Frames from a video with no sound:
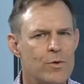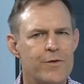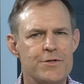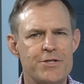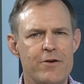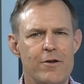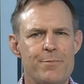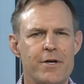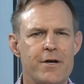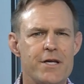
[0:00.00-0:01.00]
Well, there's generally
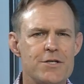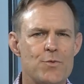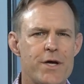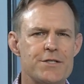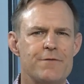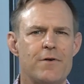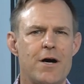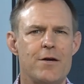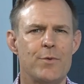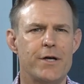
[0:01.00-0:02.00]
been an east-west
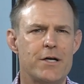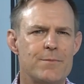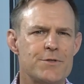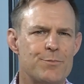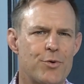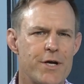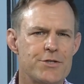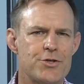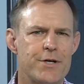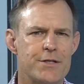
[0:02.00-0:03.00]
divide when it comes to
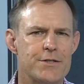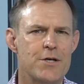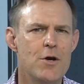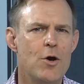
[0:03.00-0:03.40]
price trends.